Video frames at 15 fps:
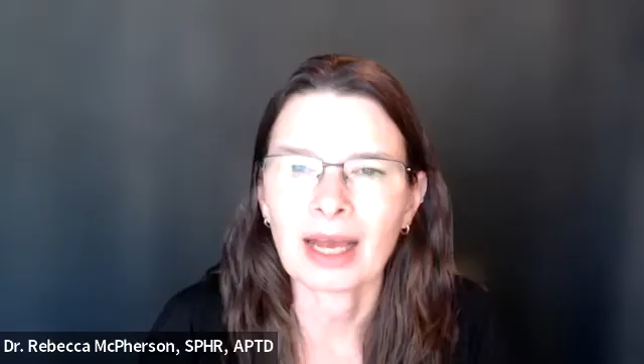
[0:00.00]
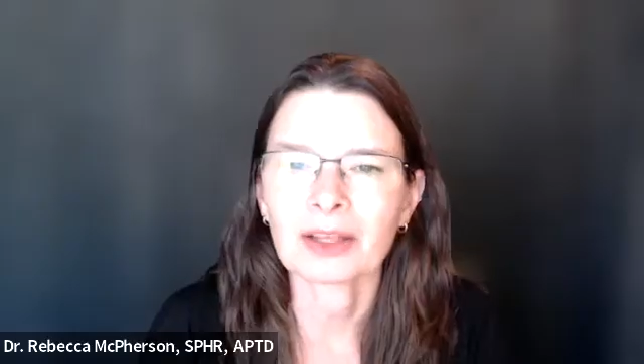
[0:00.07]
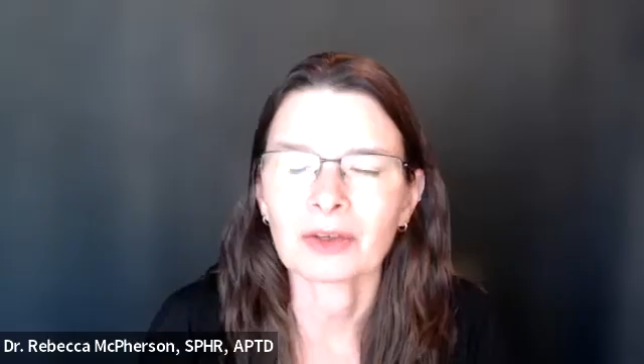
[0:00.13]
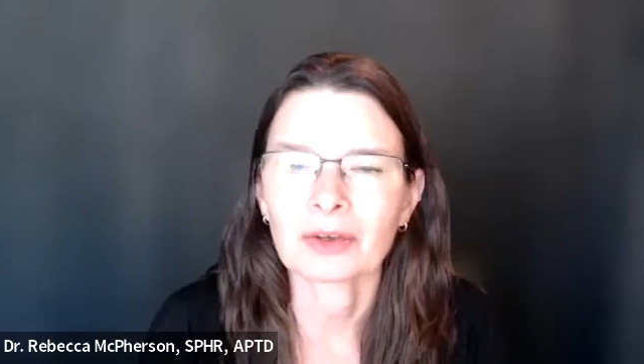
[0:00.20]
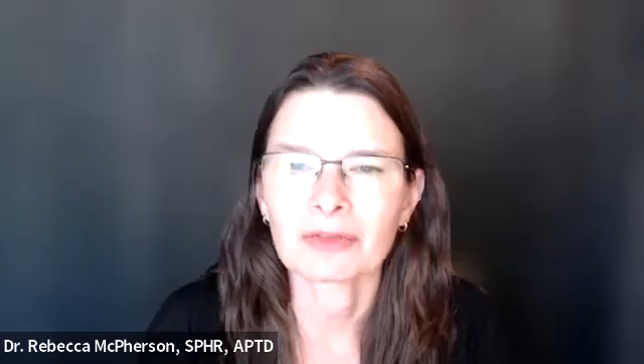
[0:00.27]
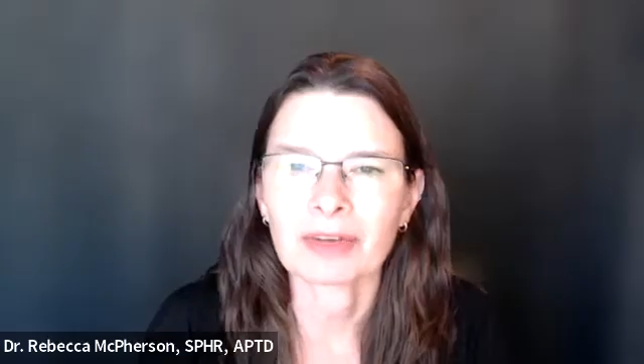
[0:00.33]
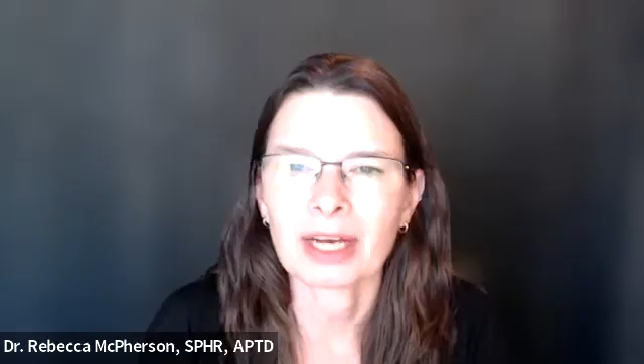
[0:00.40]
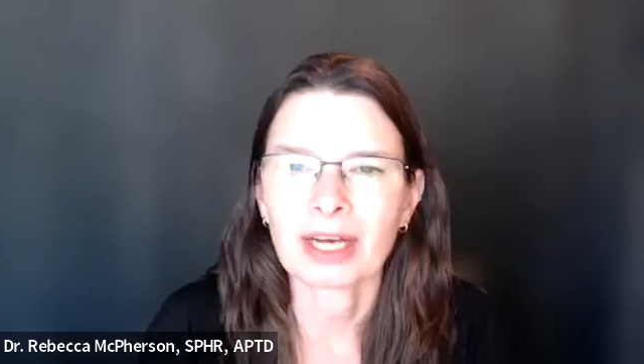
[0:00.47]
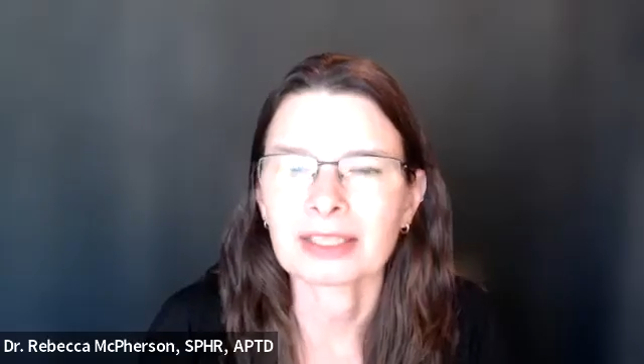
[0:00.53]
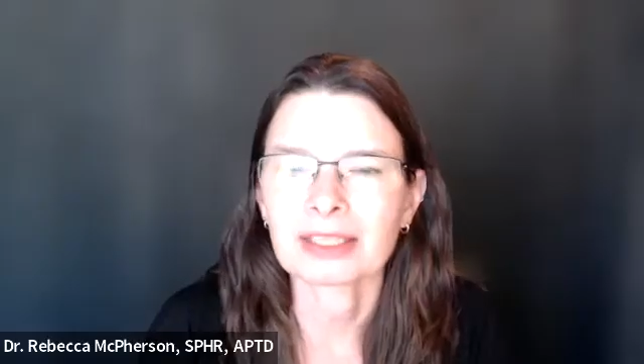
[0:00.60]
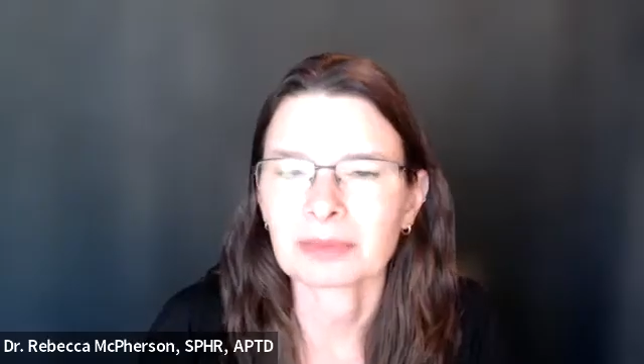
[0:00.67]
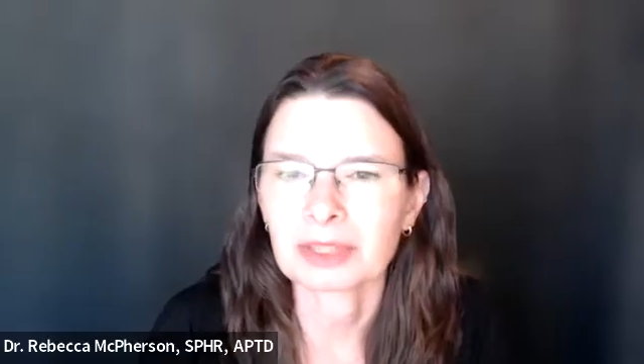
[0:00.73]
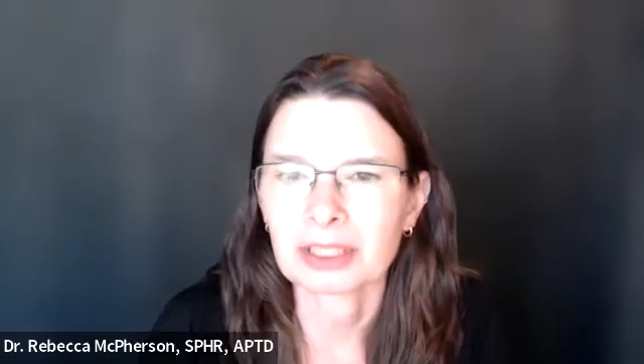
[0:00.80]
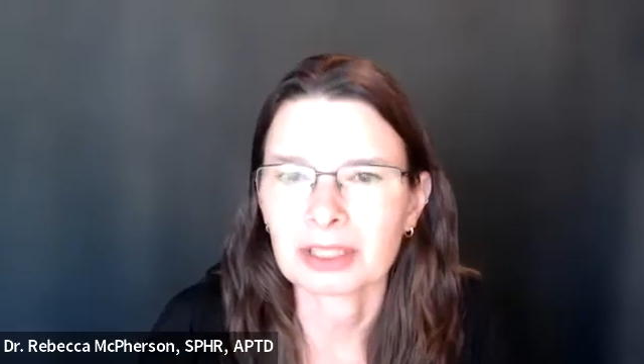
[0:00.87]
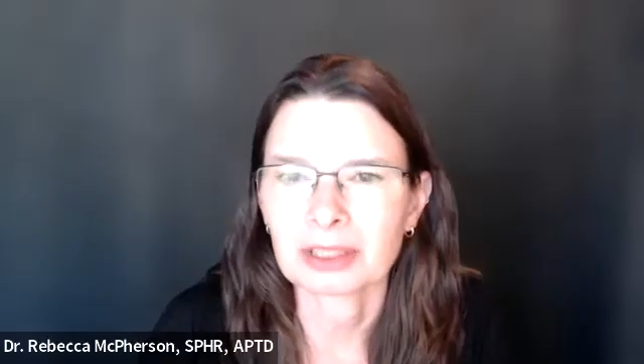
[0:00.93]
you advise
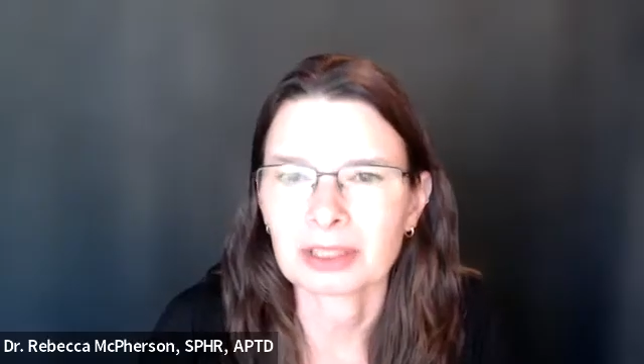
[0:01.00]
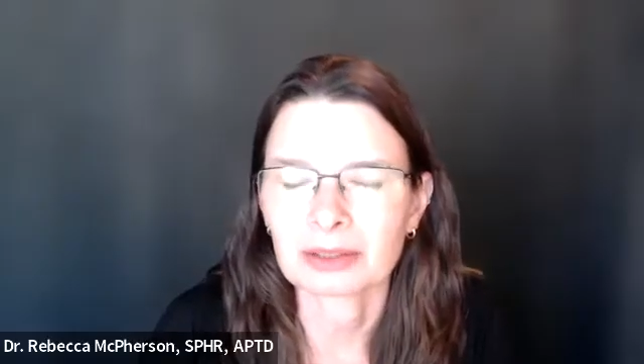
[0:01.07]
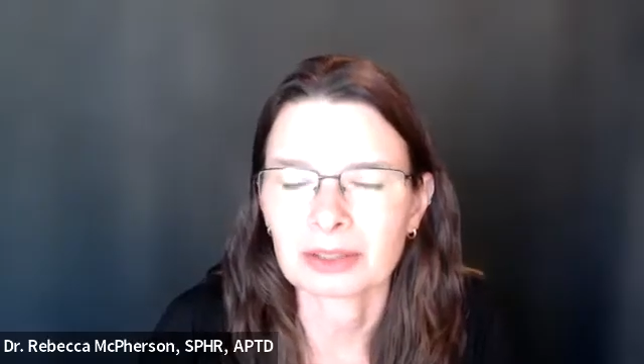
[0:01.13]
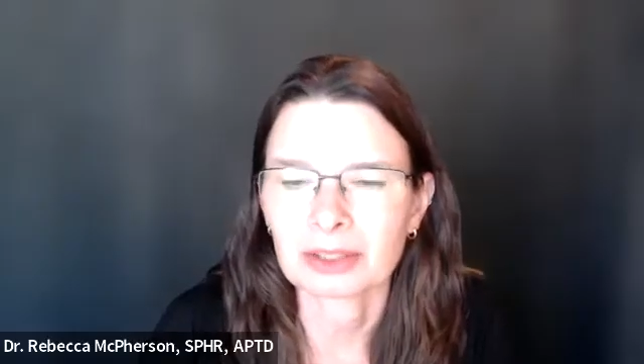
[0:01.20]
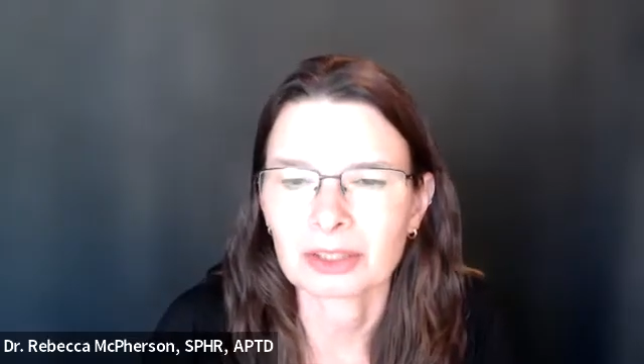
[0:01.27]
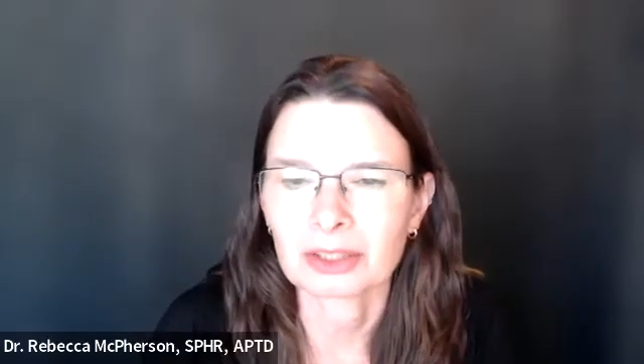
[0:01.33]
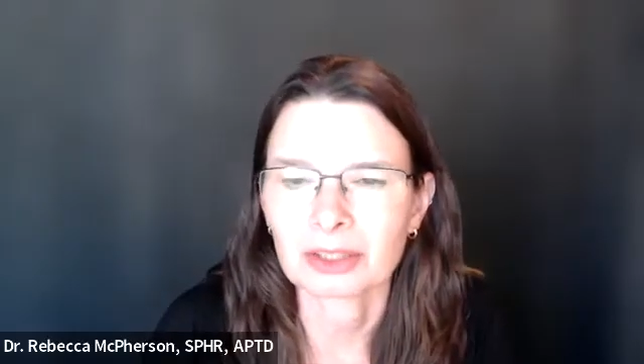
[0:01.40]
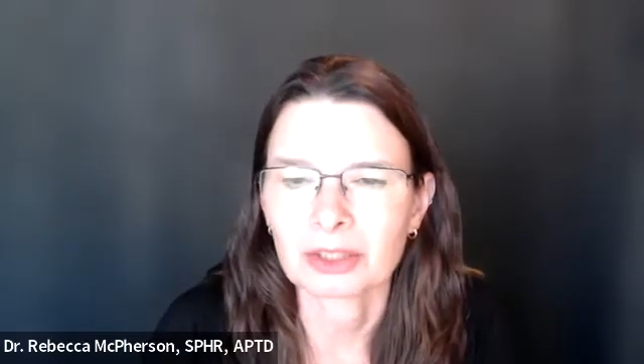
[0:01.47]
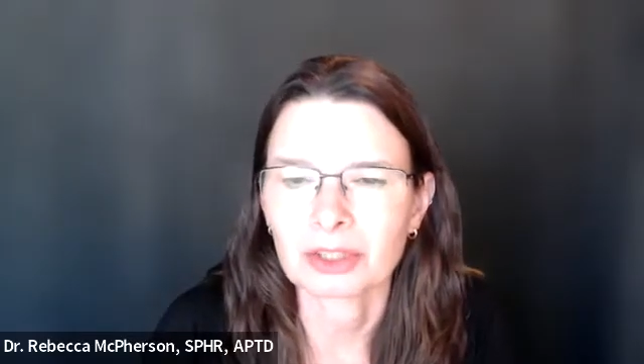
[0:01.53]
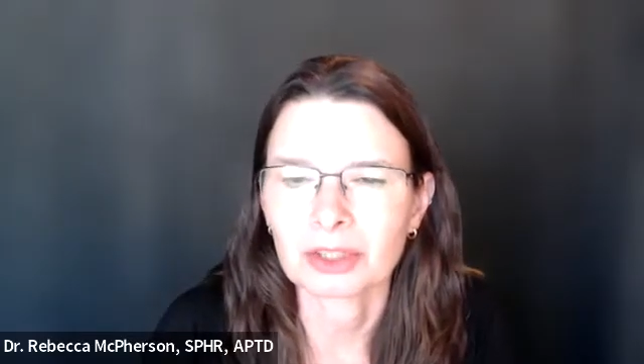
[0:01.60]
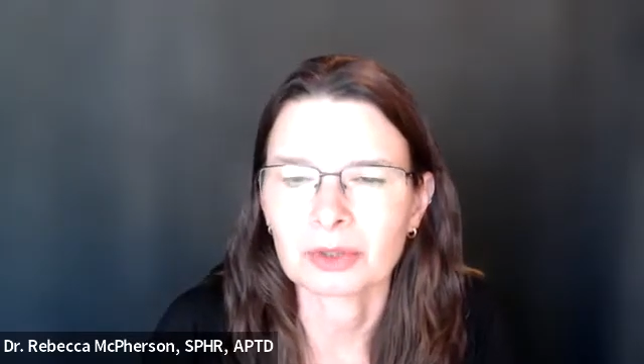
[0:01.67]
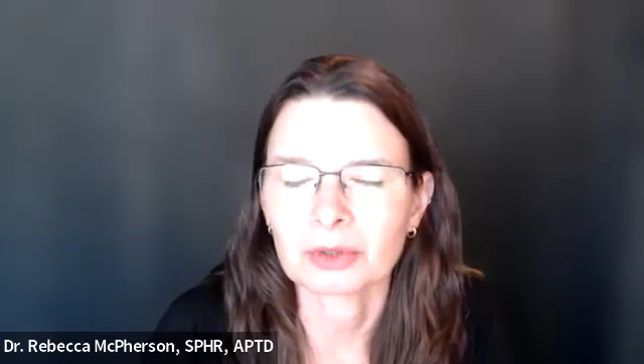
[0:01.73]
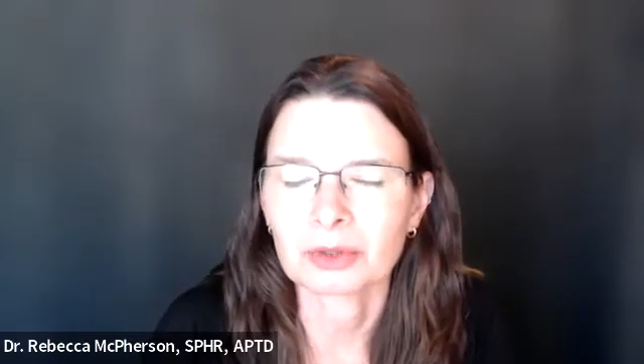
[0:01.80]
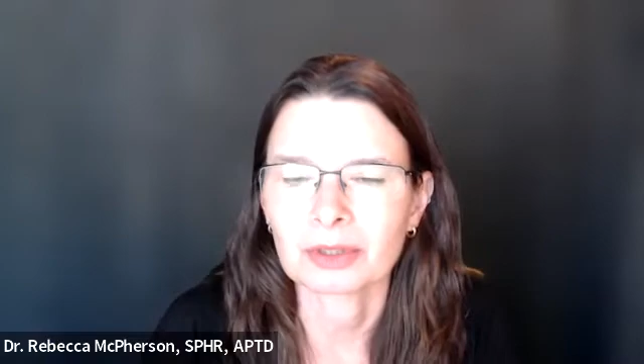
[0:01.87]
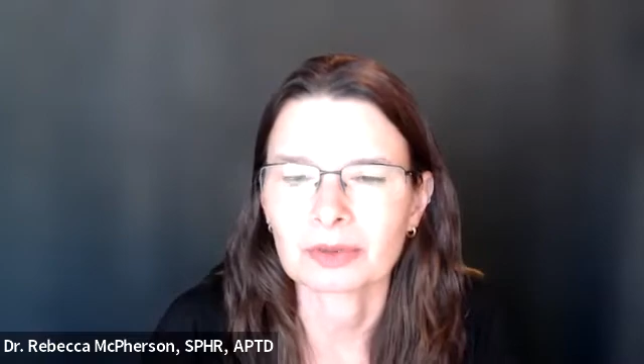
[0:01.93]
them to
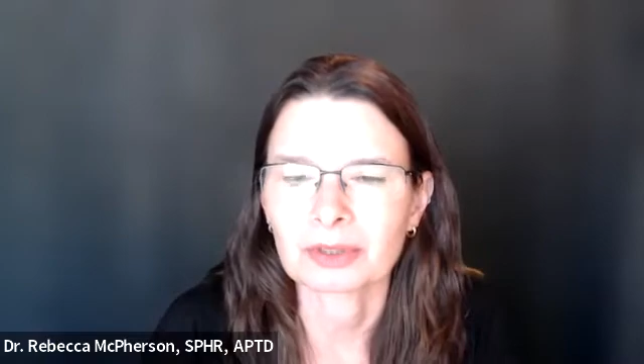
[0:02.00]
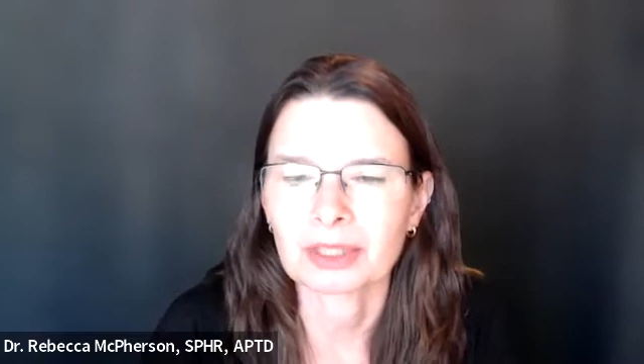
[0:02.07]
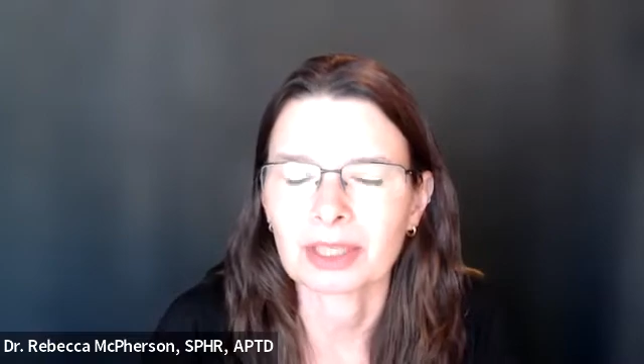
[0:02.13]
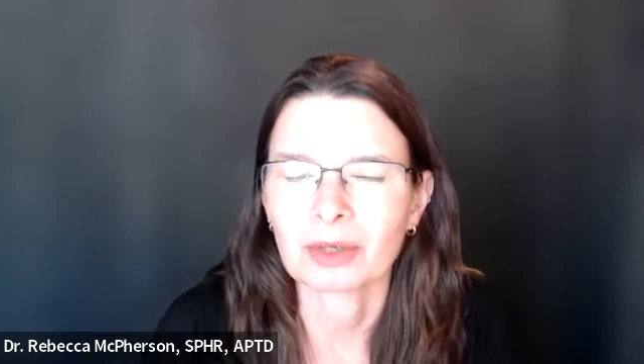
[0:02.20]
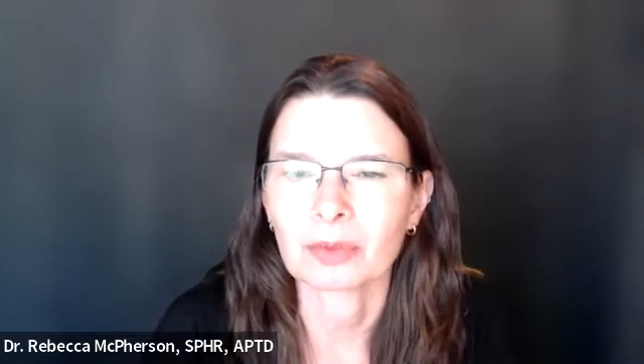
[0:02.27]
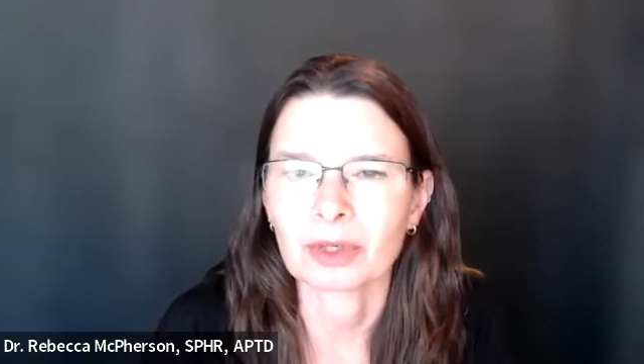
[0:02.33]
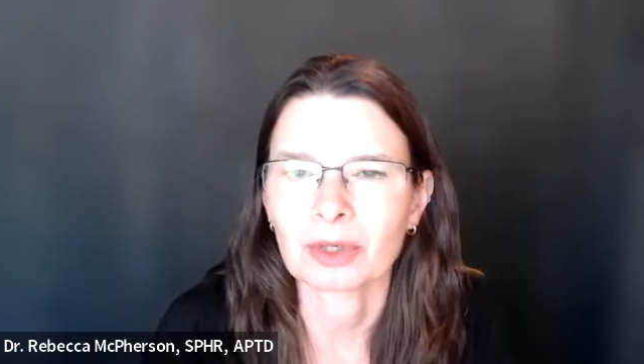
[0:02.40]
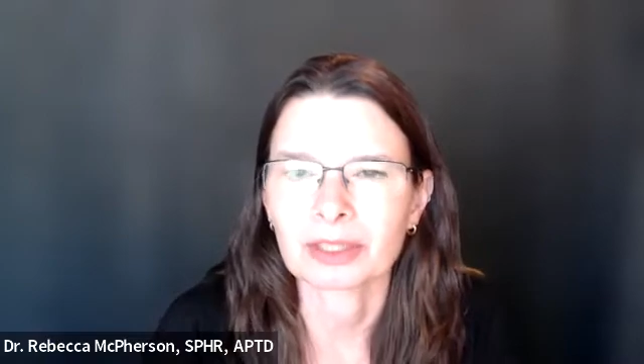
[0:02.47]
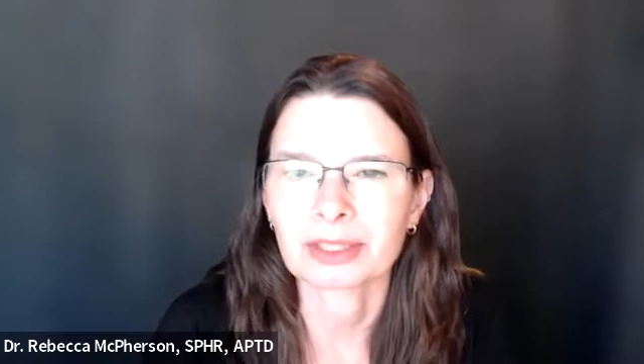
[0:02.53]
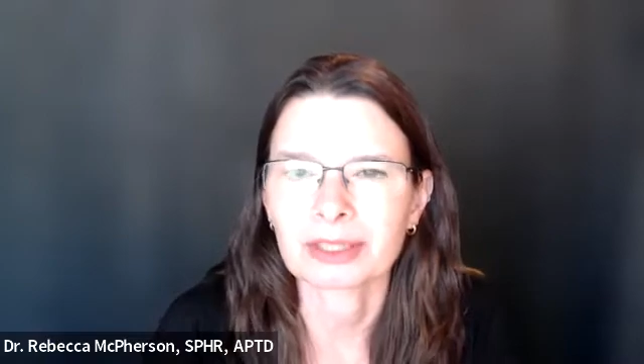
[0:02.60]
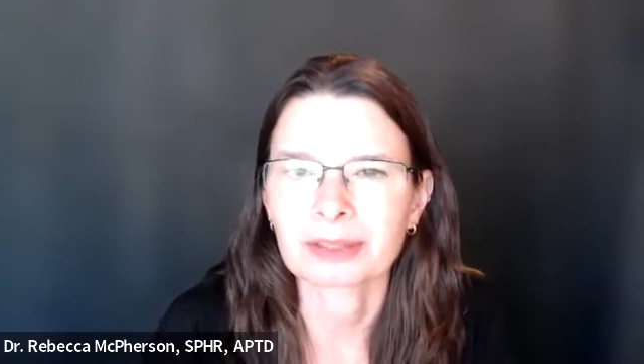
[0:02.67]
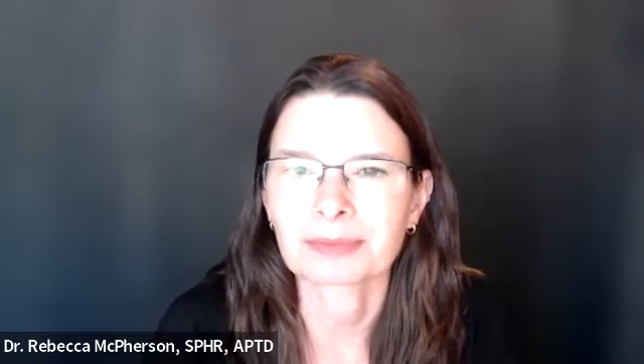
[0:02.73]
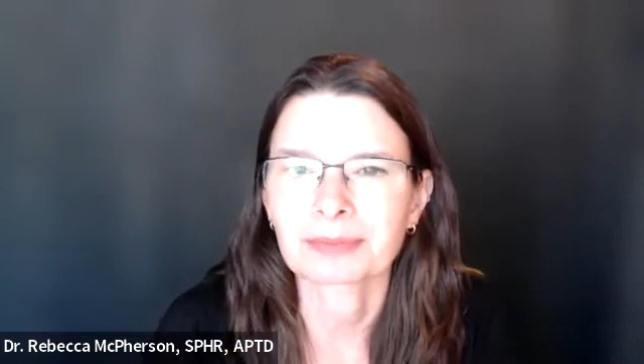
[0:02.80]
choose those keywords?